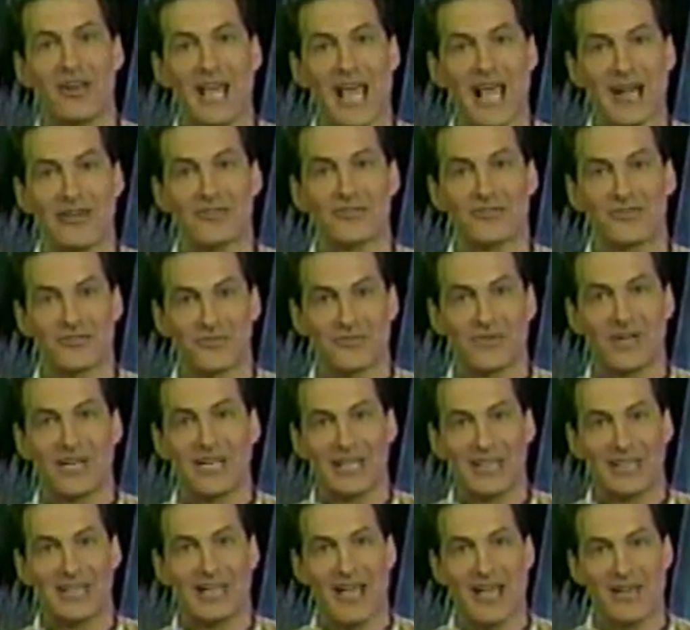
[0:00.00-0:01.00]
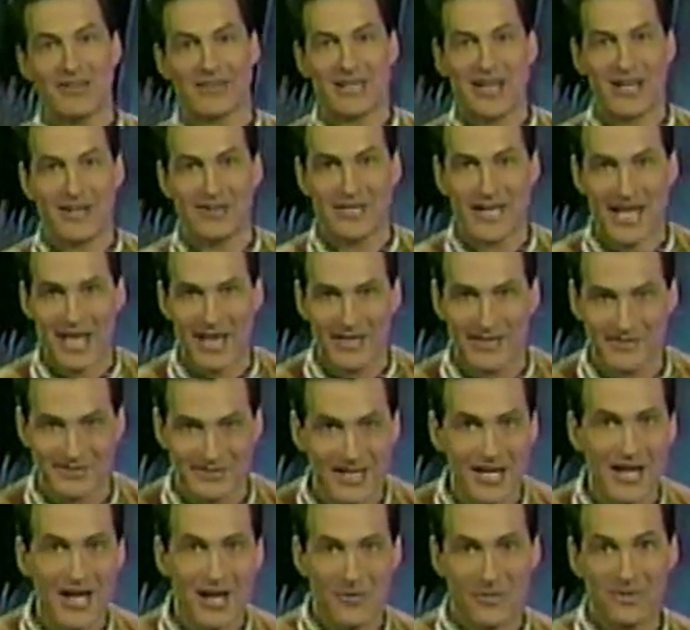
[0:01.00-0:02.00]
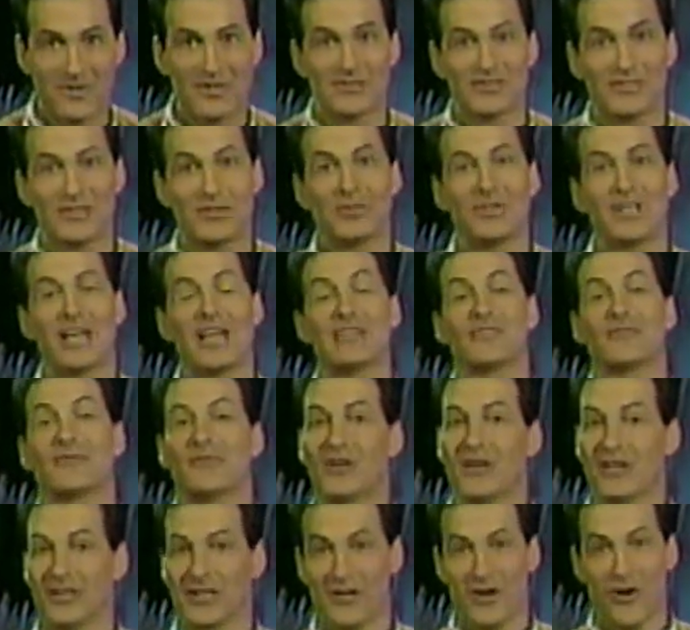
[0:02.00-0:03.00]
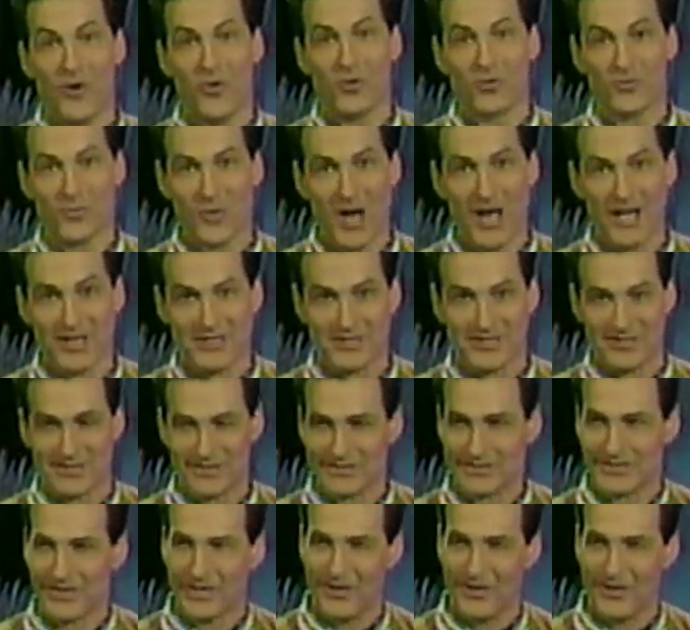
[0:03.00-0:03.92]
on Ackerd Street in downtown Dallas with a suitcase full of gold watches.